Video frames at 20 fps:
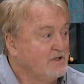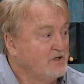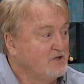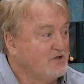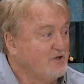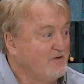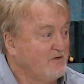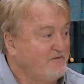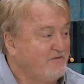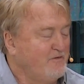to
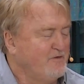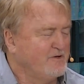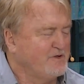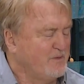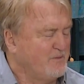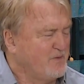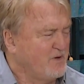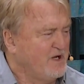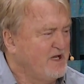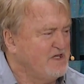show
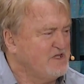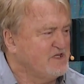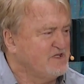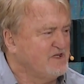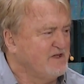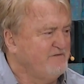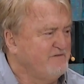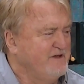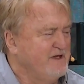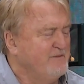forth the
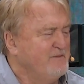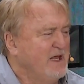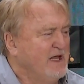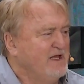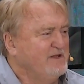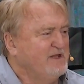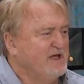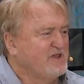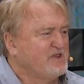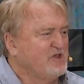praises of him
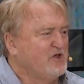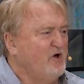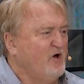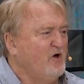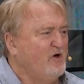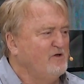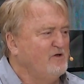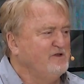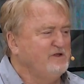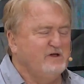that's
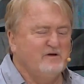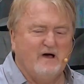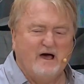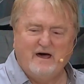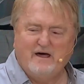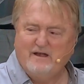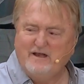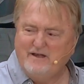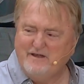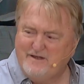called you
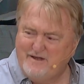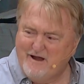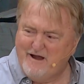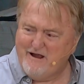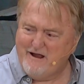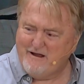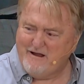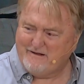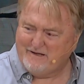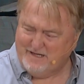out of
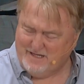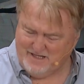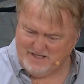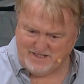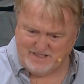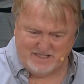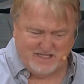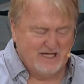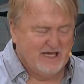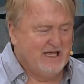
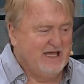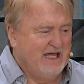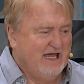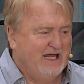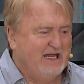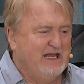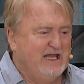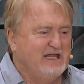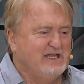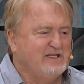darkness
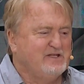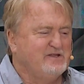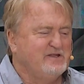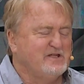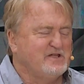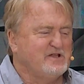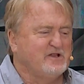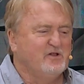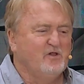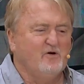and into
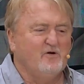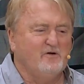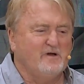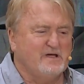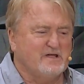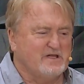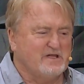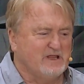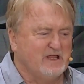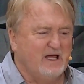this
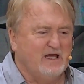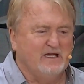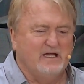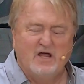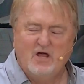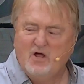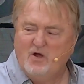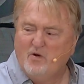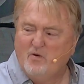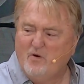glorious light.
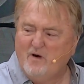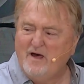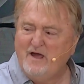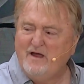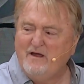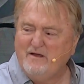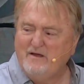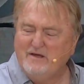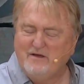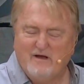
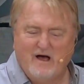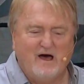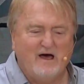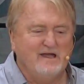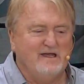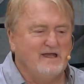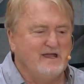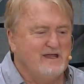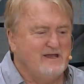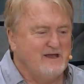Why are you
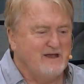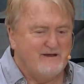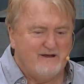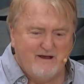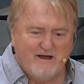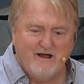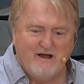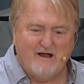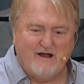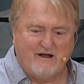hiding in the
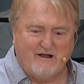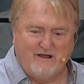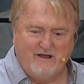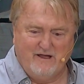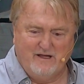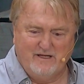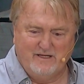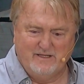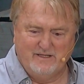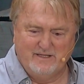dark?
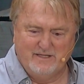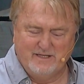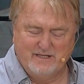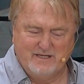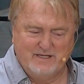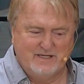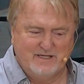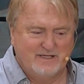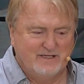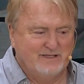
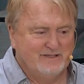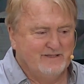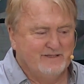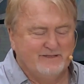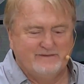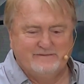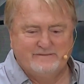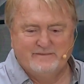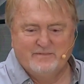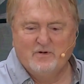
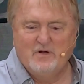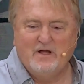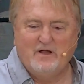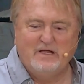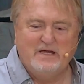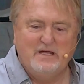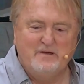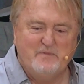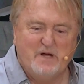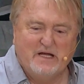
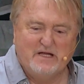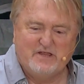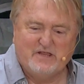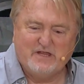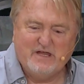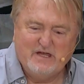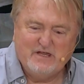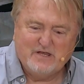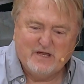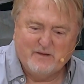Well, he might
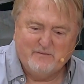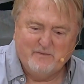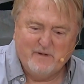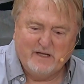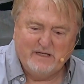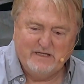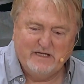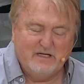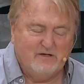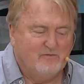see something
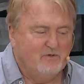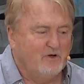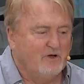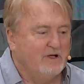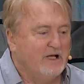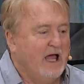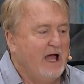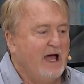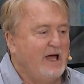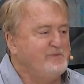I did
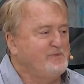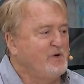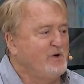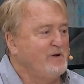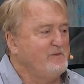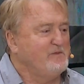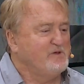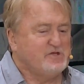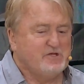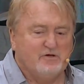wrong. I
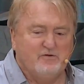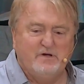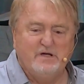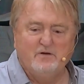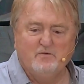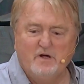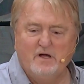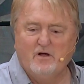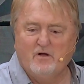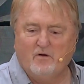promise you
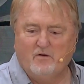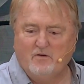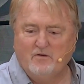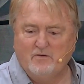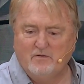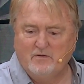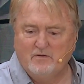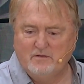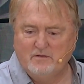he will.